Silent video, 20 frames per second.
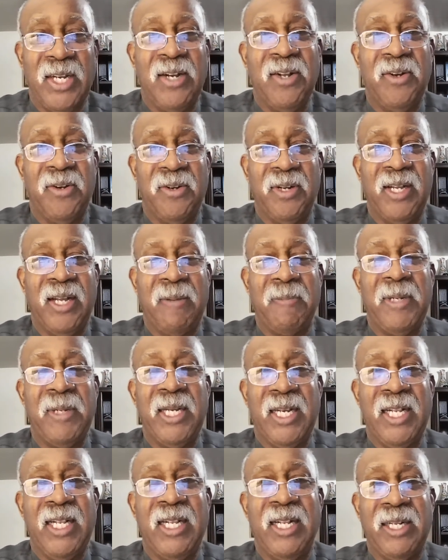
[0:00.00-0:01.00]
You know, I
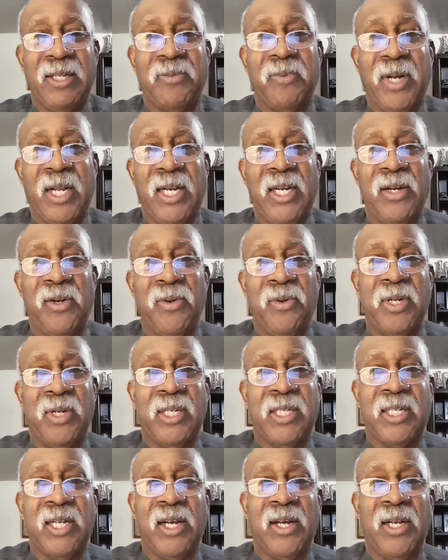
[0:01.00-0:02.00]
mean, that's why the
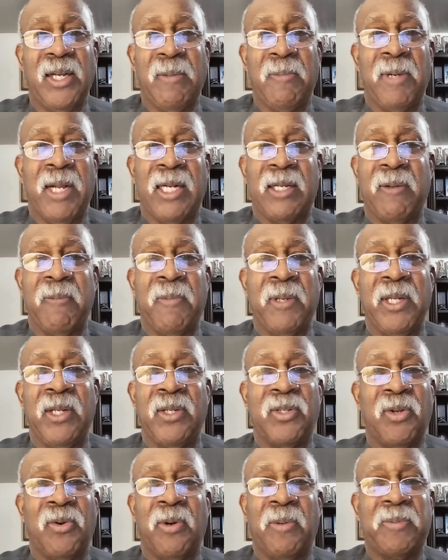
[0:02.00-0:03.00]
Lord is telling them not to
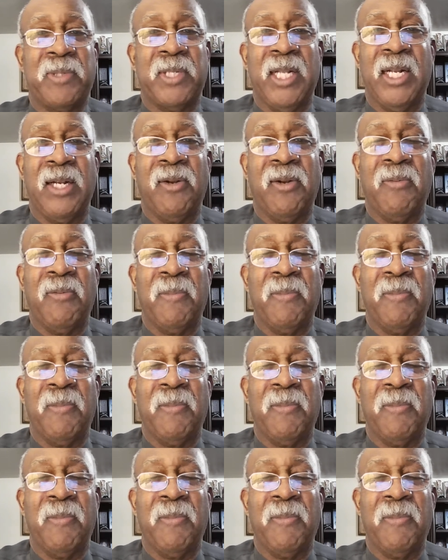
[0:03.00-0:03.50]
be so upset.